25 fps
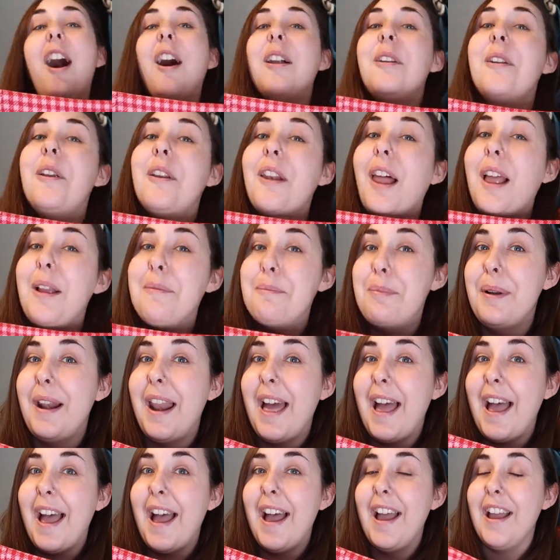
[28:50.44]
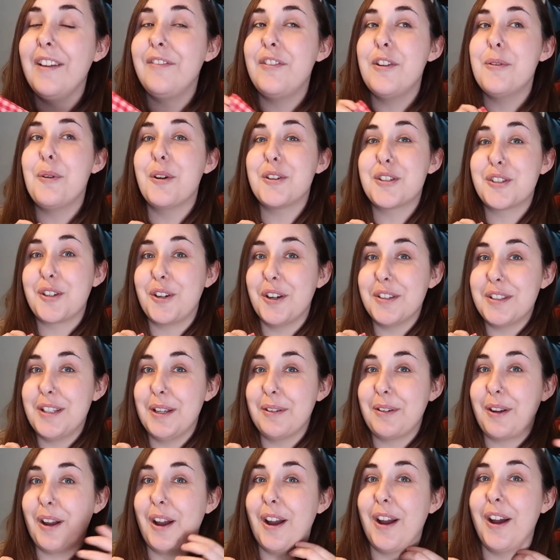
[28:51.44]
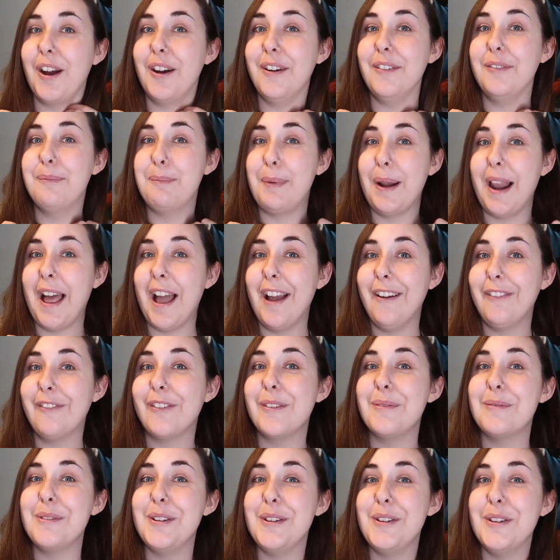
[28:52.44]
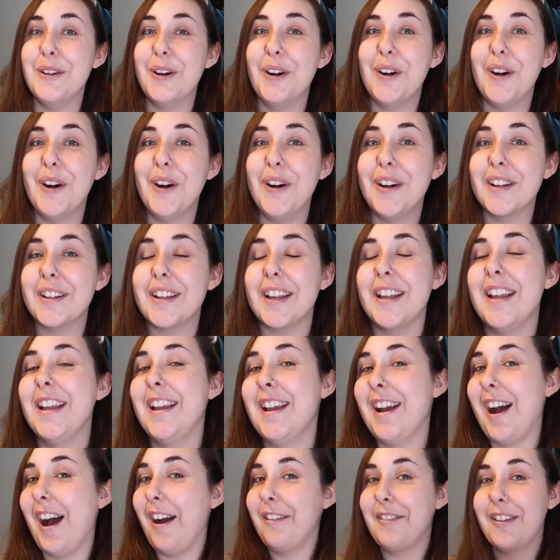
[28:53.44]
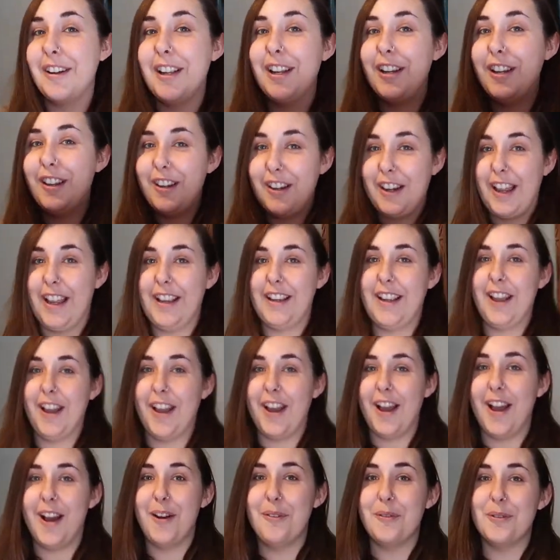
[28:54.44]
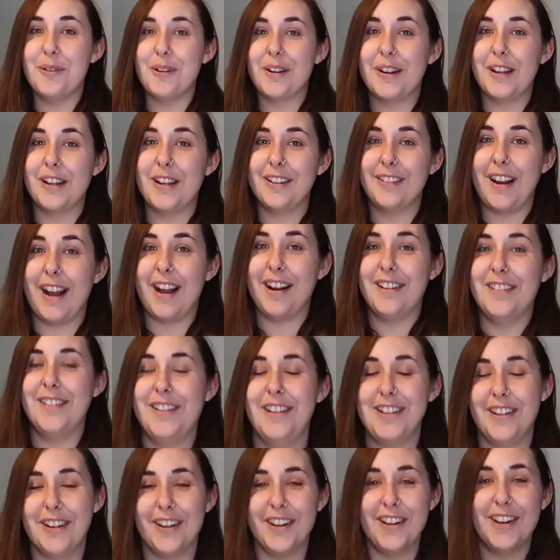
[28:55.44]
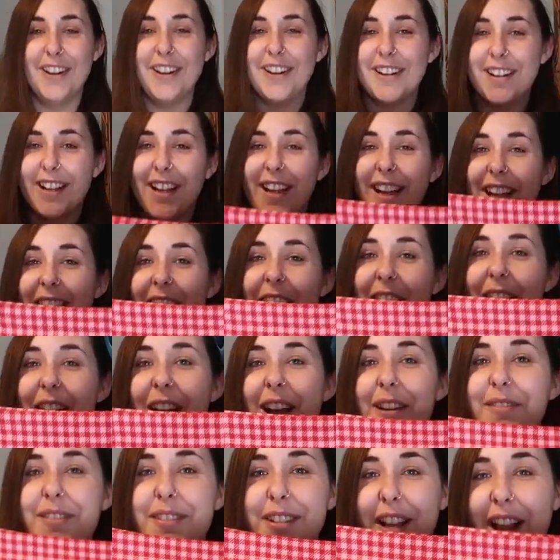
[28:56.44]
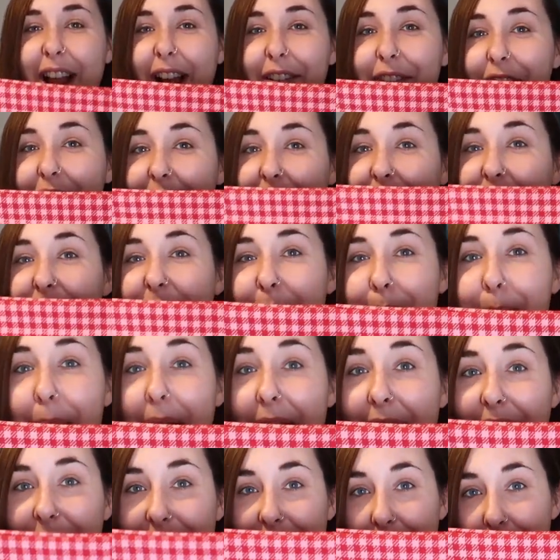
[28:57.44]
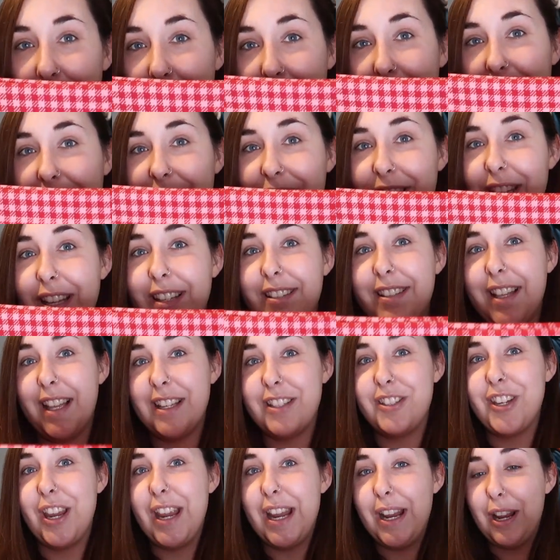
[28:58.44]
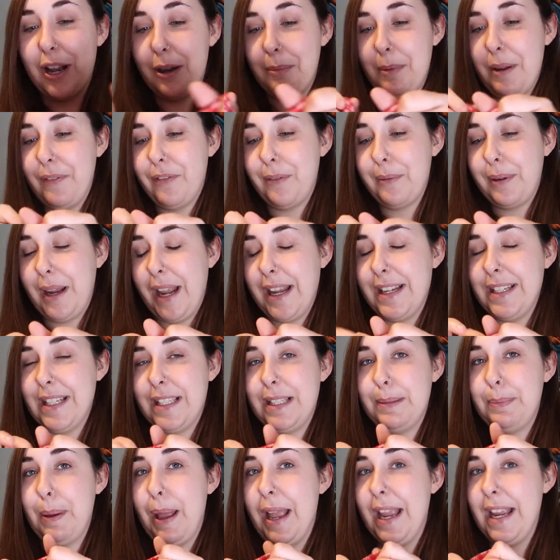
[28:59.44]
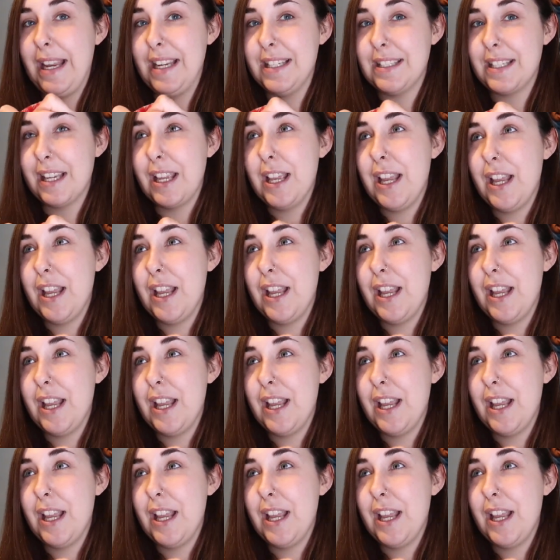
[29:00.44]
I'll look like Blair. If you watch Gossip Girl, Blair from New York, I'm going to look like her walking around New York. Because I have a lovely bag that will match this that Jake got me from Kate Spade